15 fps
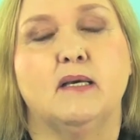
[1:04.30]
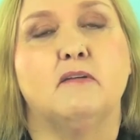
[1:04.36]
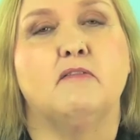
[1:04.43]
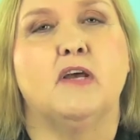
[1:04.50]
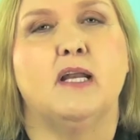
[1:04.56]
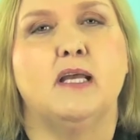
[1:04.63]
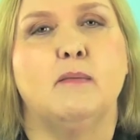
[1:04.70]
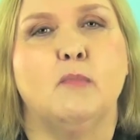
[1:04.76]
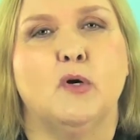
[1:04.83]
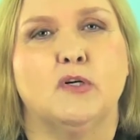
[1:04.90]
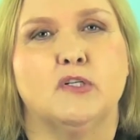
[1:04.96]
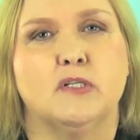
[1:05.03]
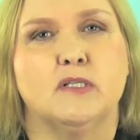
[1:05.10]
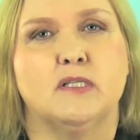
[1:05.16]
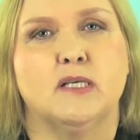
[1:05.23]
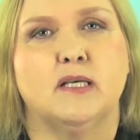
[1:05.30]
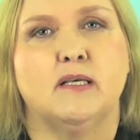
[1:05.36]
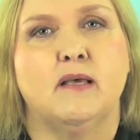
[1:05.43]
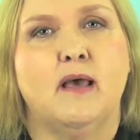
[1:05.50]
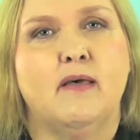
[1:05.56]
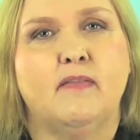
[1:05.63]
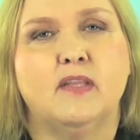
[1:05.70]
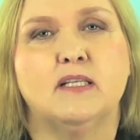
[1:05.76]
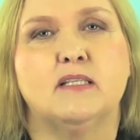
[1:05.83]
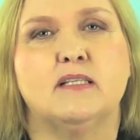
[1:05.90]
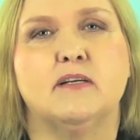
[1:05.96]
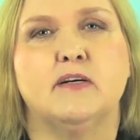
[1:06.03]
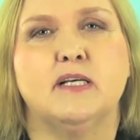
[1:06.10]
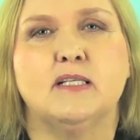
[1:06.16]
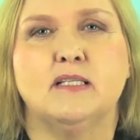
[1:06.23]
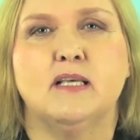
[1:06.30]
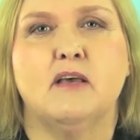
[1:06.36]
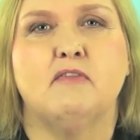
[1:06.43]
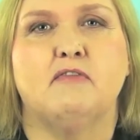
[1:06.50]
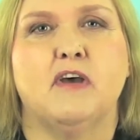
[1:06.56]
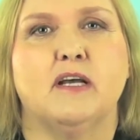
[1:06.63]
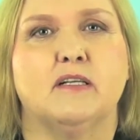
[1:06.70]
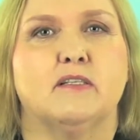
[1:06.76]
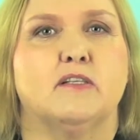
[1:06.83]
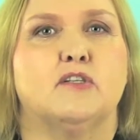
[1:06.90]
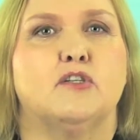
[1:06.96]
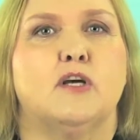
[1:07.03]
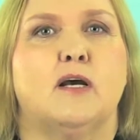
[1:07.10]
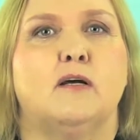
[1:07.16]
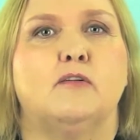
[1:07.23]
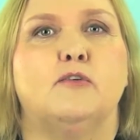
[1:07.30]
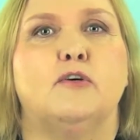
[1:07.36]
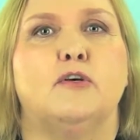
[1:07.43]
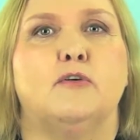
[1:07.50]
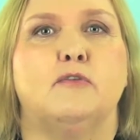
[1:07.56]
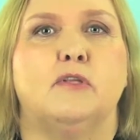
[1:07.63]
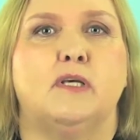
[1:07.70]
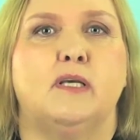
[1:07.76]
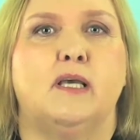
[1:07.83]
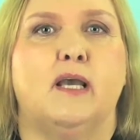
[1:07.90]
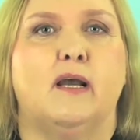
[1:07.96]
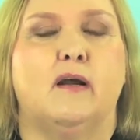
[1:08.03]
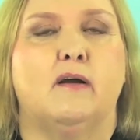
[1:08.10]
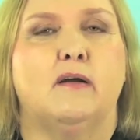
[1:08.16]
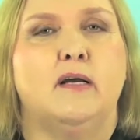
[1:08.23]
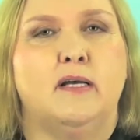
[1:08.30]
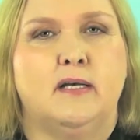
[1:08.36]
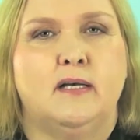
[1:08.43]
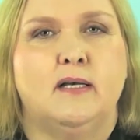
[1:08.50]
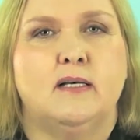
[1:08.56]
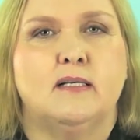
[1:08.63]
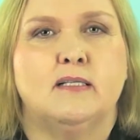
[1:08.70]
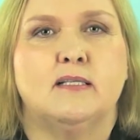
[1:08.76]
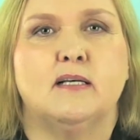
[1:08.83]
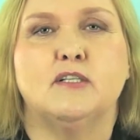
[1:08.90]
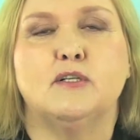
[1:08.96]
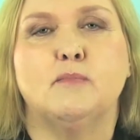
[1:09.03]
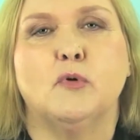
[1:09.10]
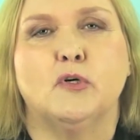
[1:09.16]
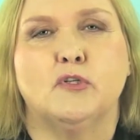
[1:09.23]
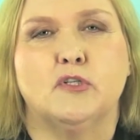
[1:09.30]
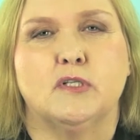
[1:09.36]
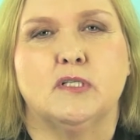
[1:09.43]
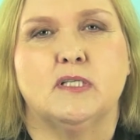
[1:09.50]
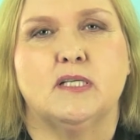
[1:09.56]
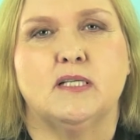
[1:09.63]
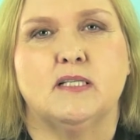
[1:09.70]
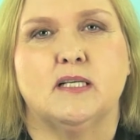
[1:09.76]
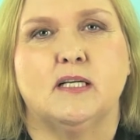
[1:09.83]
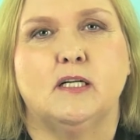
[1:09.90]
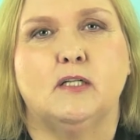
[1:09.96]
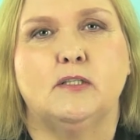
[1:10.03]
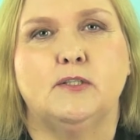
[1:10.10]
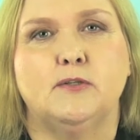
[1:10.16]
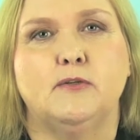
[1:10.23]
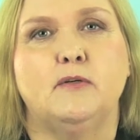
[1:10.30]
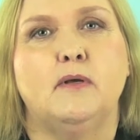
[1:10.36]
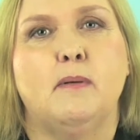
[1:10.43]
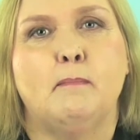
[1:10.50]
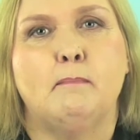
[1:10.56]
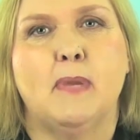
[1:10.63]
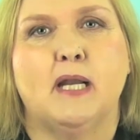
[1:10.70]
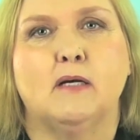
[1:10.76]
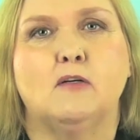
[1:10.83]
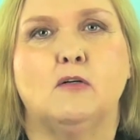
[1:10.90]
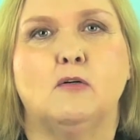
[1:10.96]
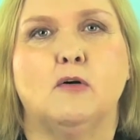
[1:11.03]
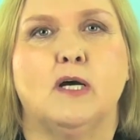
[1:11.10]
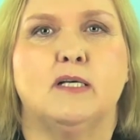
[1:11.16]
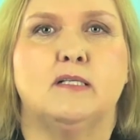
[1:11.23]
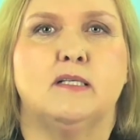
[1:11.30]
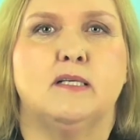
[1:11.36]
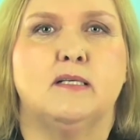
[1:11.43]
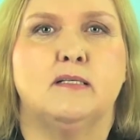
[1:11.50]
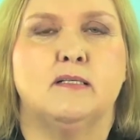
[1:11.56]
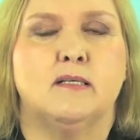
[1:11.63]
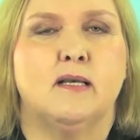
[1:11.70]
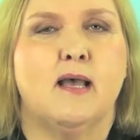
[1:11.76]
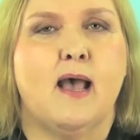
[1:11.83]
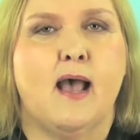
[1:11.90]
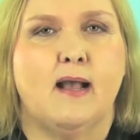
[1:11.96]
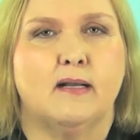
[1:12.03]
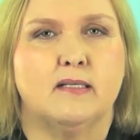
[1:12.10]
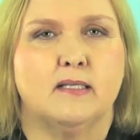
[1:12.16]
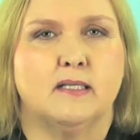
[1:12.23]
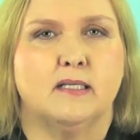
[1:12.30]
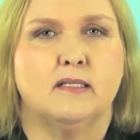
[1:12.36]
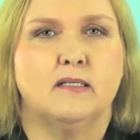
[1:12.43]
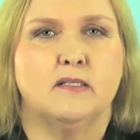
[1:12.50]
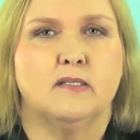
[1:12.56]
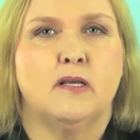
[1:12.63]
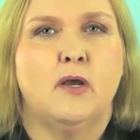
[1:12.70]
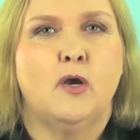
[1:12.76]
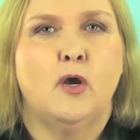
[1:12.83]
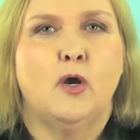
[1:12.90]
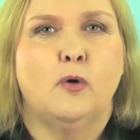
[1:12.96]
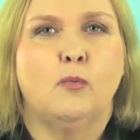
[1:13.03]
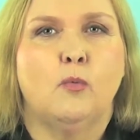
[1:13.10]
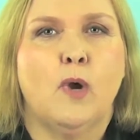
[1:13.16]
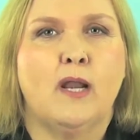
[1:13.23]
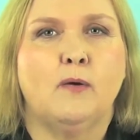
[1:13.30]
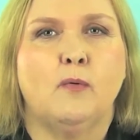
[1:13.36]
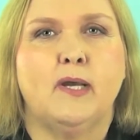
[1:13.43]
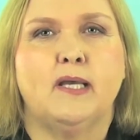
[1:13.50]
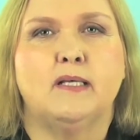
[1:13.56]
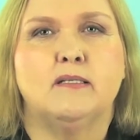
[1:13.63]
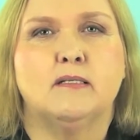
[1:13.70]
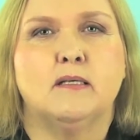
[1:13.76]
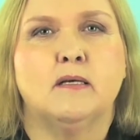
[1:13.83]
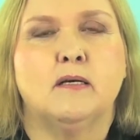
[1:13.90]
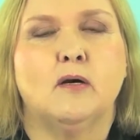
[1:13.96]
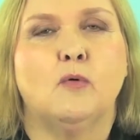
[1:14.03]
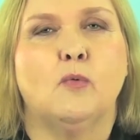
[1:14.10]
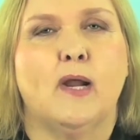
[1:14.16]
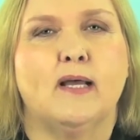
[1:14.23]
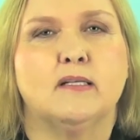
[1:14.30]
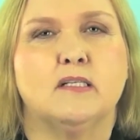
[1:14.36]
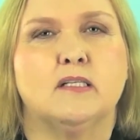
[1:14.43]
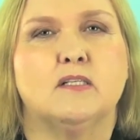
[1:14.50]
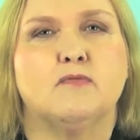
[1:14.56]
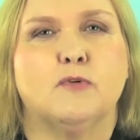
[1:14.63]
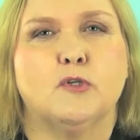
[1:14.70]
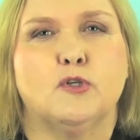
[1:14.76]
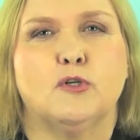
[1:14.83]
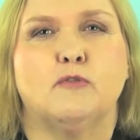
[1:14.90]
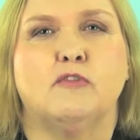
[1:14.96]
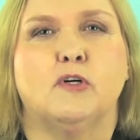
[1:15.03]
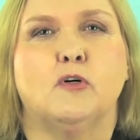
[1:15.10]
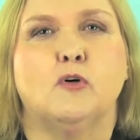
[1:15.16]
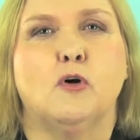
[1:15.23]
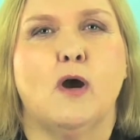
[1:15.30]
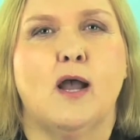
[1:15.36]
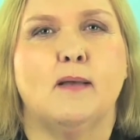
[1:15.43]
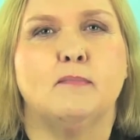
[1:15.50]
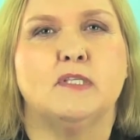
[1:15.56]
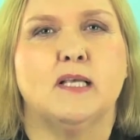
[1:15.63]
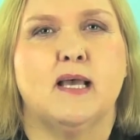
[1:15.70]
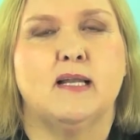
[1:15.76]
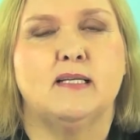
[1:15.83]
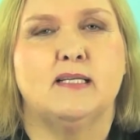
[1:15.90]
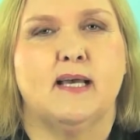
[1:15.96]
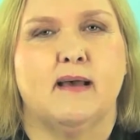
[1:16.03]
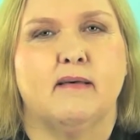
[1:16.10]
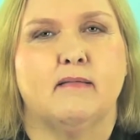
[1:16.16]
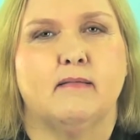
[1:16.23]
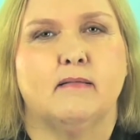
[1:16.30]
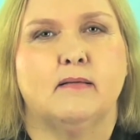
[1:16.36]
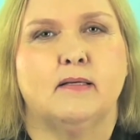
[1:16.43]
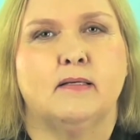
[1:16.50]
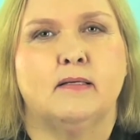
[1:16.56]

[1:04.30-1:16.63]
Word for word: of any emergency that seriously affects a child or youth in care. Such emergencies include medical crises, accidents, runaways, arrests for juvenile crimes, and death.